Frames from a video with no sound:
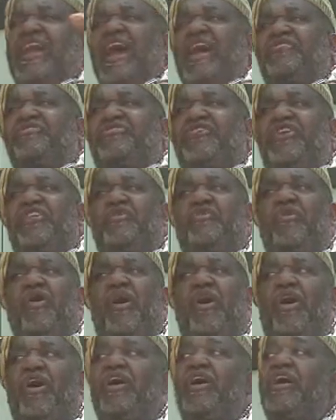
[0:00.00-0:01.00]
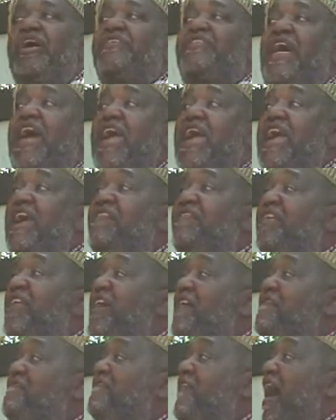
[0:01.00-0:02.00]
cats on the wall. They even
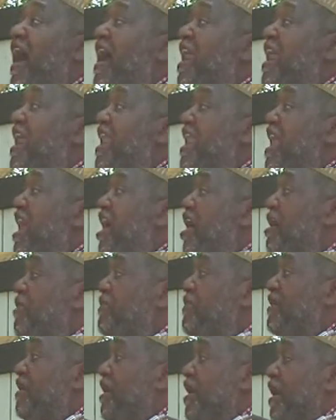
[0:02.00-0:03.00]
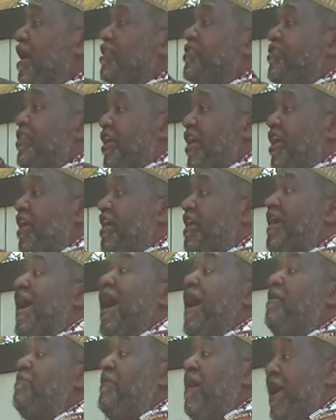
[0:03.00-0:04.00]
invited him to
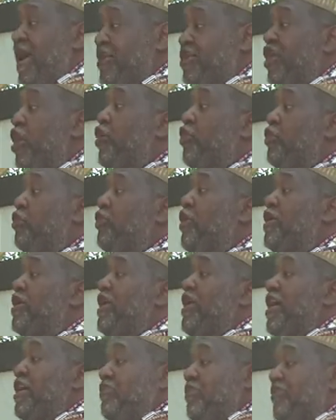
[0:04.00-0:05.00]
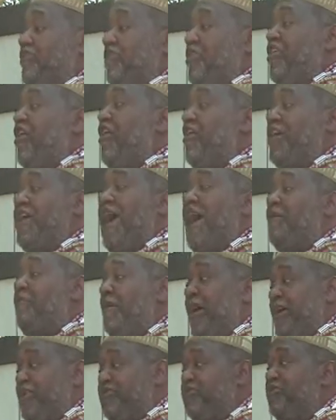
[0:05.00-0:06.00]
Kathmandu. Well, it wasn't called
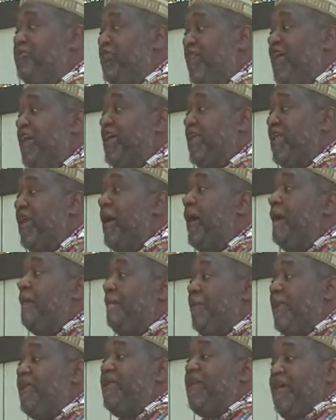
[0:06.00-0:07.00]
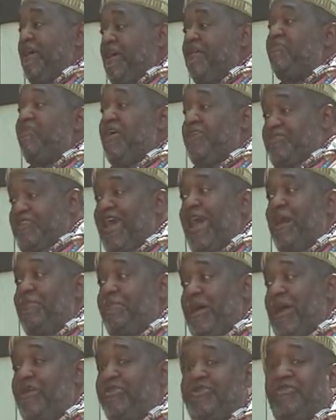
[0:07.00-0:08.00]
Kathmandu then, but it was
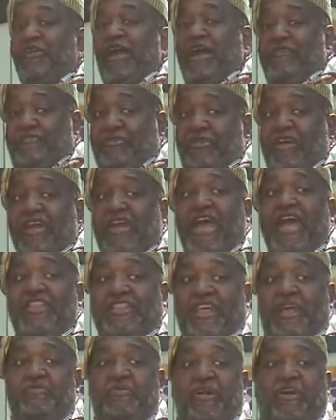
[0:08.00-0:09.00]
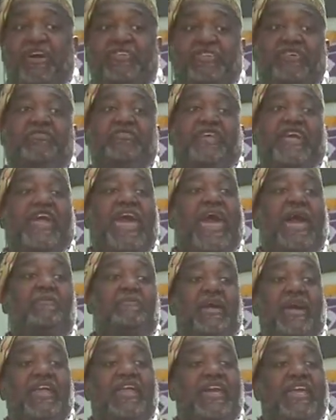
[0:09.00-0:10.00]
Kathmandu after he got there because he was a cat
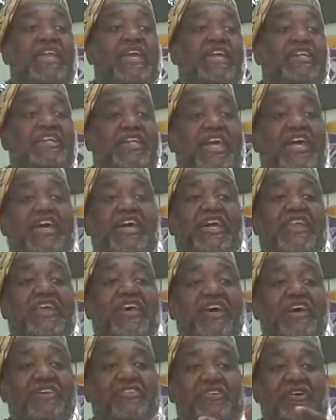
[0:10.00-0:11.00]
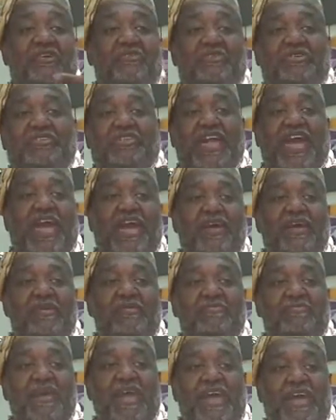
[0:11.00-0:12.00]
man, and he did. So it was
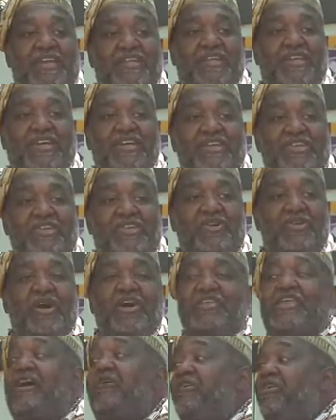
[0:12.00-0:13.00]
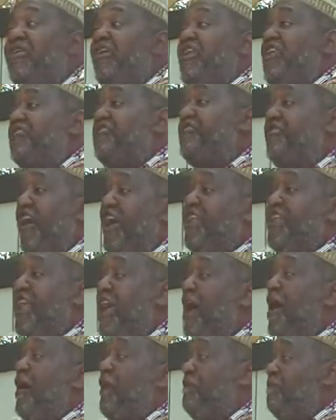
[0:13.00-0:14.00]
Kathmandu. They were going to send
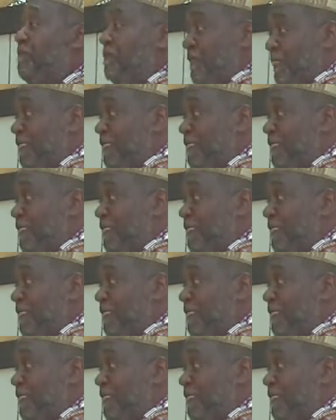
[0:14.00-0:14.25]
him